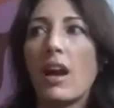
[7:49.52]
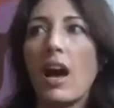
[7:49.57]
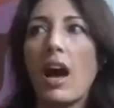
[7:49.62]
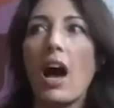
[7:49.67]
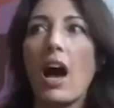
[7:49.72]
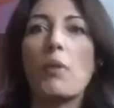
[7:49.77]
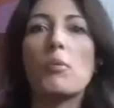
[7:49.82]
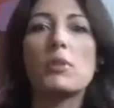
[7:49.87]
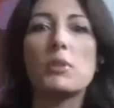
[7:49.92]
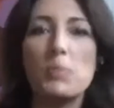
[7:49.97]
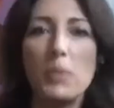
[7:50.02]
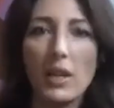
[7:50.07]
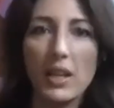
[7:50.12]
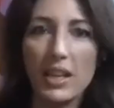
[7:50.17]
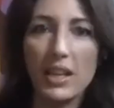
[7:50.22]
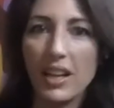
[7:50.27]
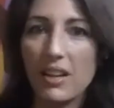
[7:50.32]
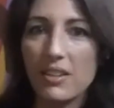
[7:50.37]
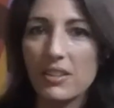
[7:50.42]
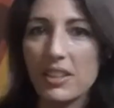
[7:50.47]
I was
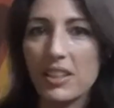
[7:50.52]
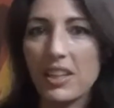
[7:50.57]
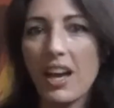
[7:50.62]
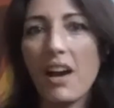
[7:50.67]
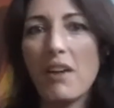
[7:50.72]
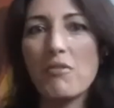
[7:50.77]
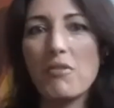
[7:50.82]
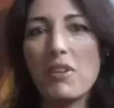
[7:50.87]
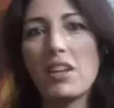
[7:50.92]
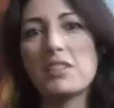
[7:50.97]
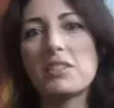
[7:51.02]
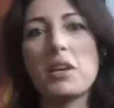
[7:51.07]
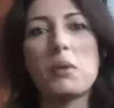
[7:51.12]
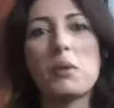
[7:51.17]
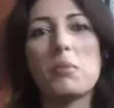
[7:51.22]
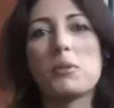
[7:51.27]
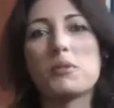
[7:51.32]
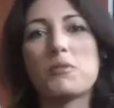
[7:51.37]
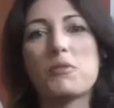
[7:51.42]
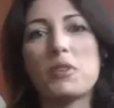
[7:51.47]
picking out the cafe
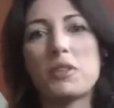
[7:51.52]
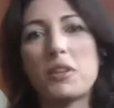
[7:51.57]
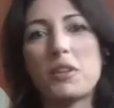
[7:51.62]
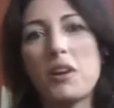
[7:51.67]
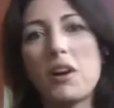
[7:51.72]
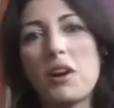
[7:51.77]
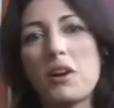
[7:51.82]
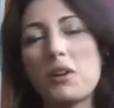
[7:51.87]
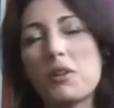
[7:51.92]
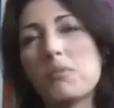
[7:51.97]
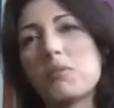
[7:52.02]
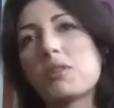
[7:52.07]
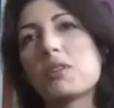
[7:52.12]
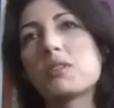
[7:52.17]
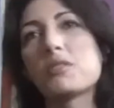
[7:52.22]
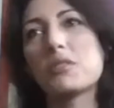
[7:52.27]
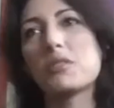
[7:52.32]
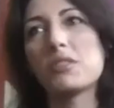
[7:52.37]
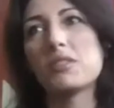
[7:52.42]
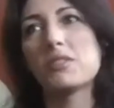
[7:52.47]
tables for the car
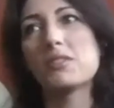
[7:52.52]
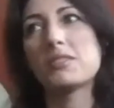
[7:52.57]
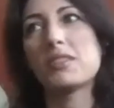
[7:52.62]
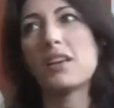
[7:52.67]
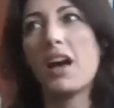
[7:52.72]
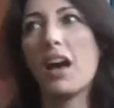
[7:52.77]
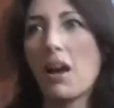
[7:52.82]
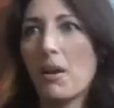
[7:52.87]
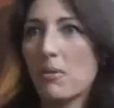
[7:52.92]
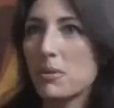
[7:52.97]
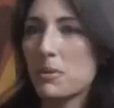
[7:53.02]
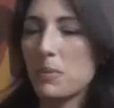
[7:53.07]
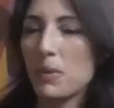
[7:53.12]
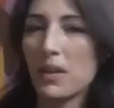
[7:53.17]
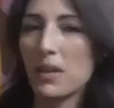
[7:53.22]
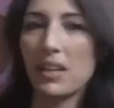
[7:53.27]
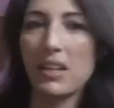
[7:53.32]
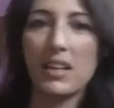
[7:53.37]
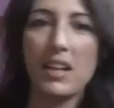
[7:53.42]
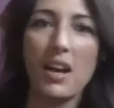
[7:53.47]
commercials. I was
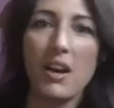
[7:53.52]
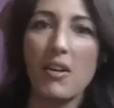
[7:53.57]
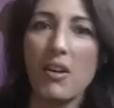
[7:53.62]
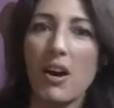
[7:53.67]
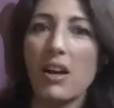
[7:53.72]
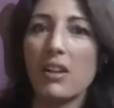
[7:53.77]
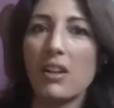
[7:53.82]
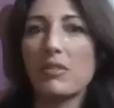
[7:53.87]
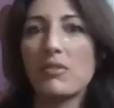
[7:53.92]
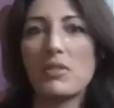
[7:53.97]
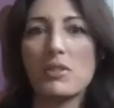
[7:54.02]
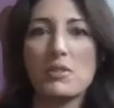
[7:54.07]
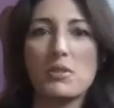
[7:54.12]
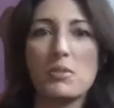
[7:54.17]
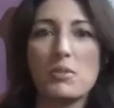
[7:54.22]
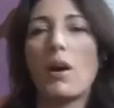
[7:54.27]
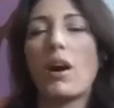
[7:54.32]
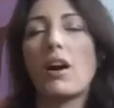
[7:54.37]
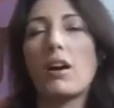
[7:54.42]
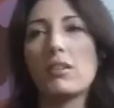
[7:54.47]
picking out all of the
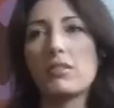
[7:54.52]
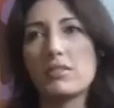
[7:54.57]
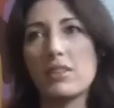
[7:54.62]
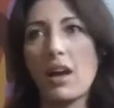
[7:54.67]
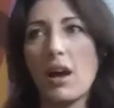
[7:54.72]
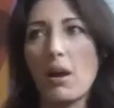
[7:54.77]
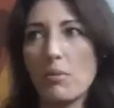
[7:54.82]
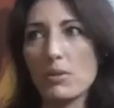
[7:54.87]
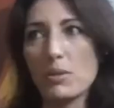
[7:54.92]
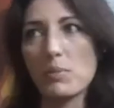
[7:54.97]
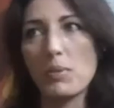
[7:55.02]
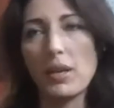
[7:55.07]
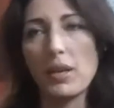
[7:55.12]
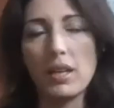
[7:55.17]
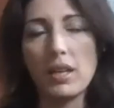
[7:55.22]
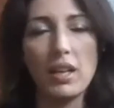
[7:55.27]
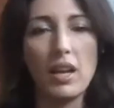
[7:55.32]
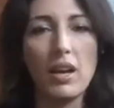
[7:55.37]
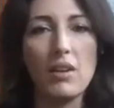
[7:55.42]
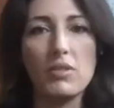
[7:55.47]
smalls. I was
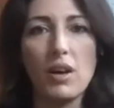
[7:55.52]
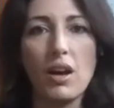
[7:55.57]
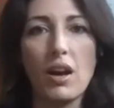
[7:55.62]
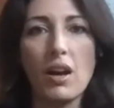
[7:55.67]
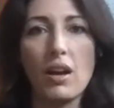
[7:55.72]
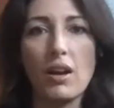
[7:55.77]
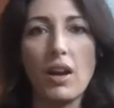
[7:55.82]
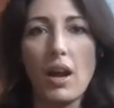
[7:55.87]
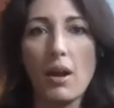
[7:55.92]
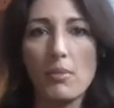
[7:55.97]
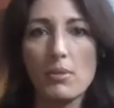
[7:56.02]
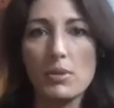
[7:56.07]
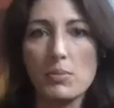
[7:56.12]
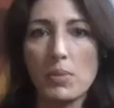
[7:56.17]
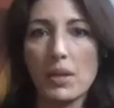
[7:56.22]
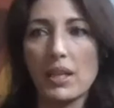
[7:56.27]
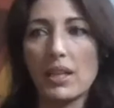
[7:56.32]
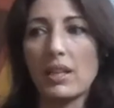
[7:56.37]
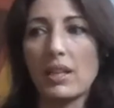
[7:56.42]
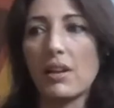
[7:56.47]
picking out the art. I was
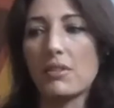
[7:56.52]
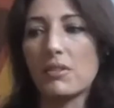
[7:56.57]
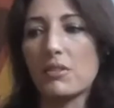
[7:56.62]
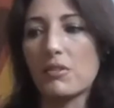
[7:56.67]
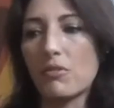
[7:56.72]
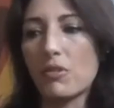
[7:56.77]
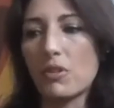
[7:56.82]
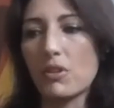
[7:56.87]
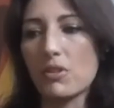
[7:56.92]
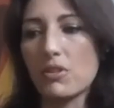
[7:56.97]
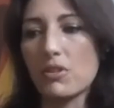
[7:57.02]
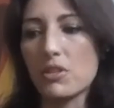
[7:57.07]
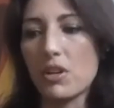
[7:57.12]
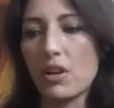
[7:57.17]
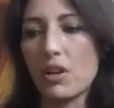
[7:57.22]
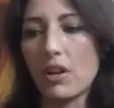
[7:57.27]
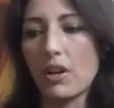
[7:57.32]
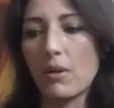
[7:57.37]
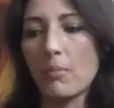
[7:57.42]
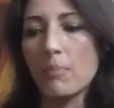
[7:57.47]
picking out the
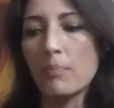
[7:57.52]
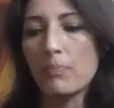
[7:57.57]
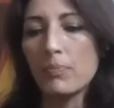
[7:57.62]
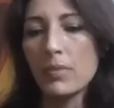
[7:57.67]
furniture.